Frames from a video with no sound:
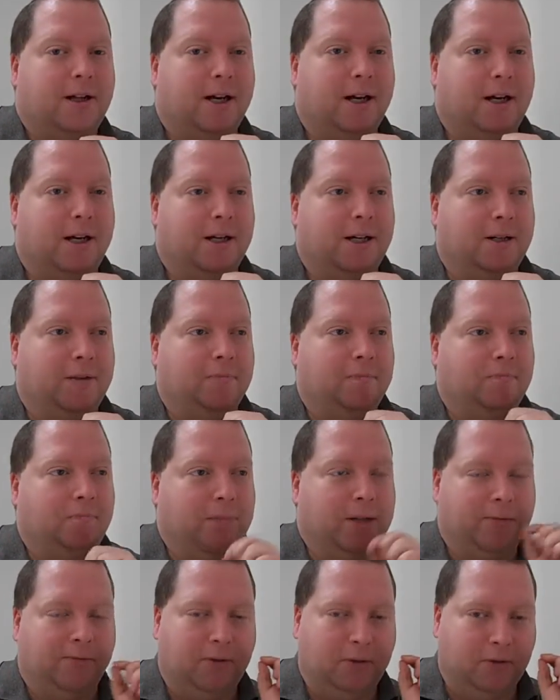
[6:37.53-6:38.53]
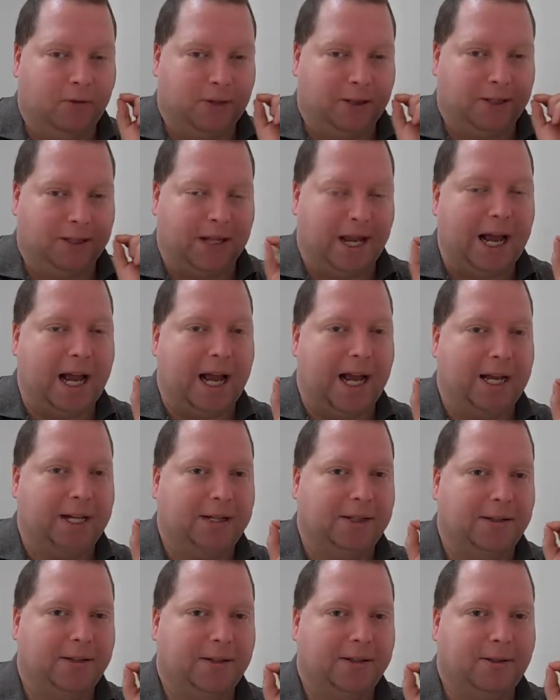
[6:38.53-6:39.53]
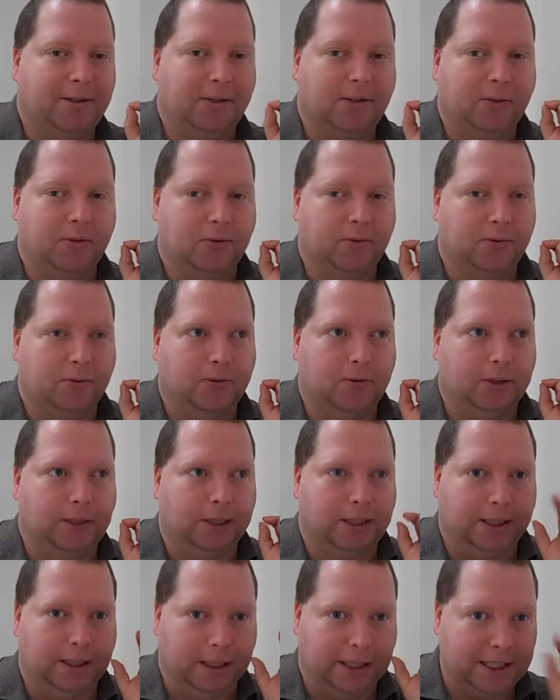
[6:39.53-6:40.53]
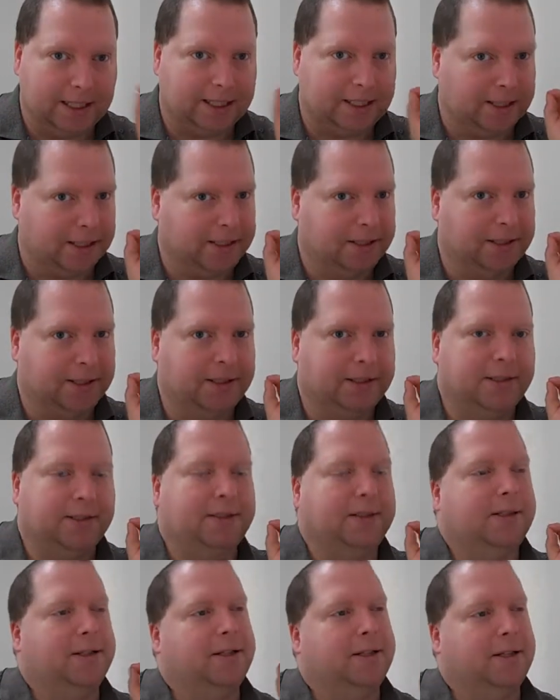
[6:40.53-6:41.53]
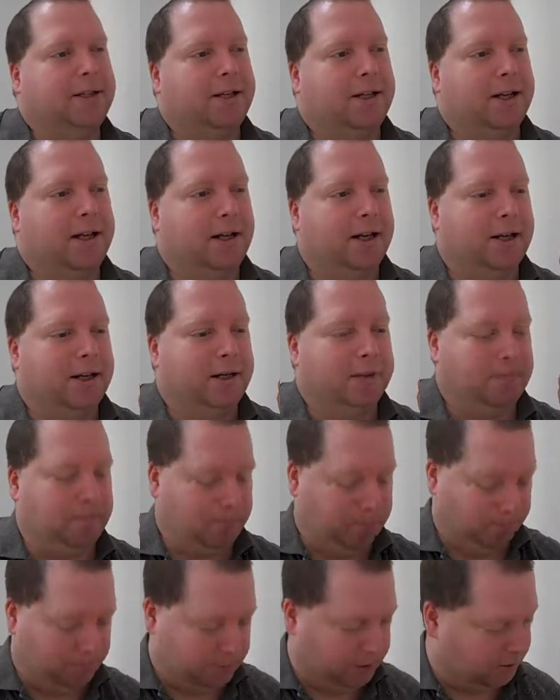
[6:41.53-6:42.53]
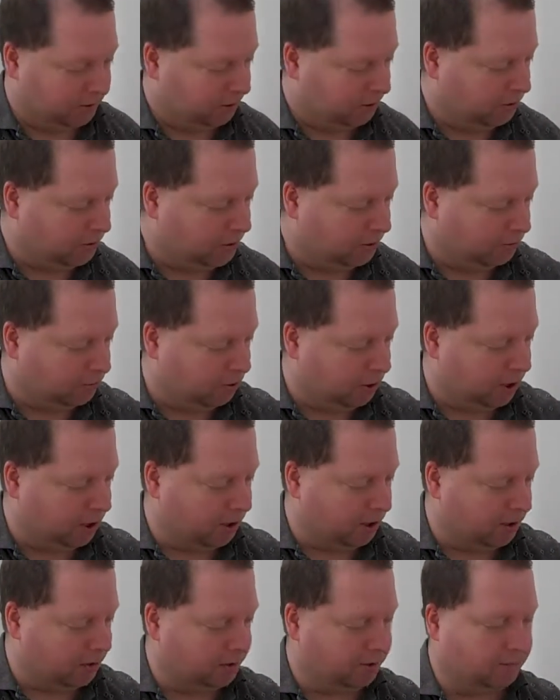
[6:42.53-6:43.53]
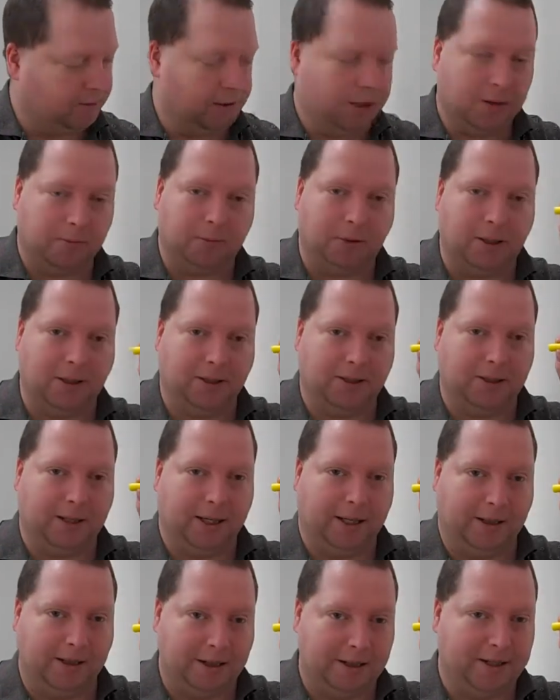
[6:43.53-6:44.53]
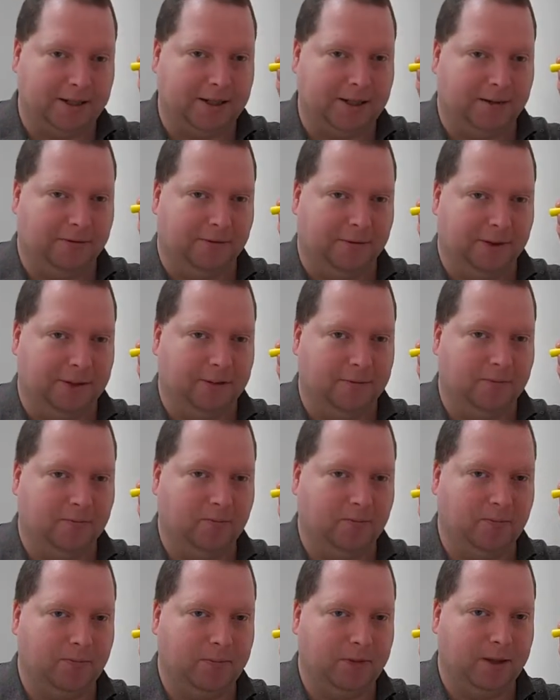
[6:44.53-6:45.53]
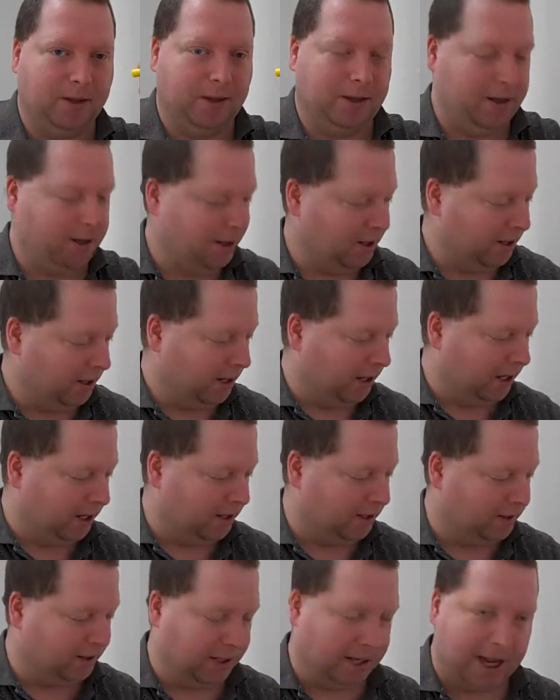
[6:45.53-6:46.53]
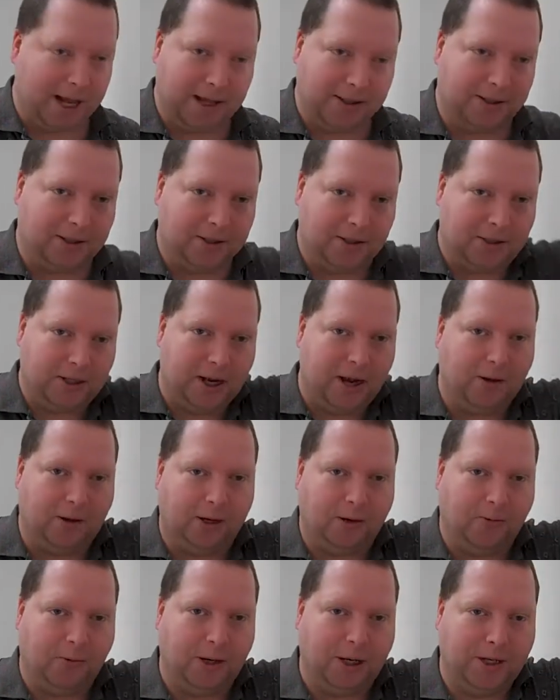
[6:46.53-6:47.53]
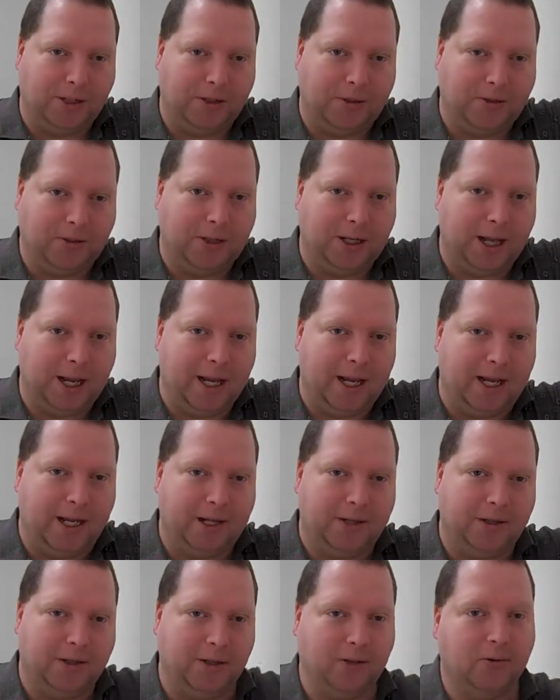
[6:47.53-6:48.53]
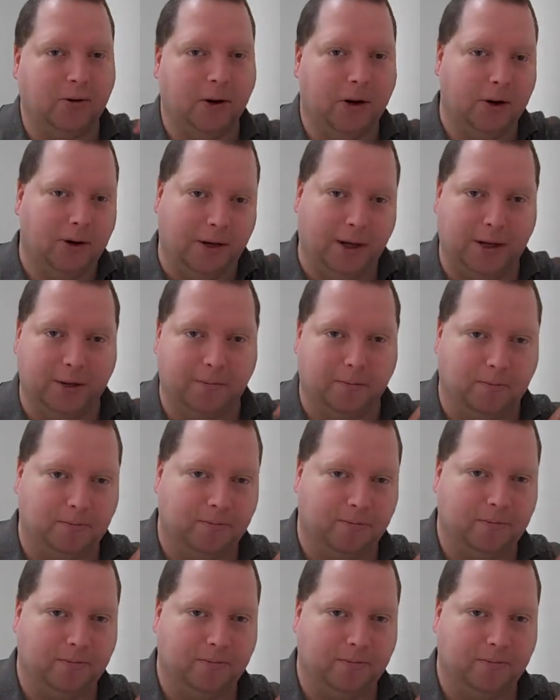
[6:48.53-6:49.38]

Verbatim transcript: Um, if you decide to listen, um, you know, you can wear earplugs like this even, and the guy that's shouting, what did you say? You heard him,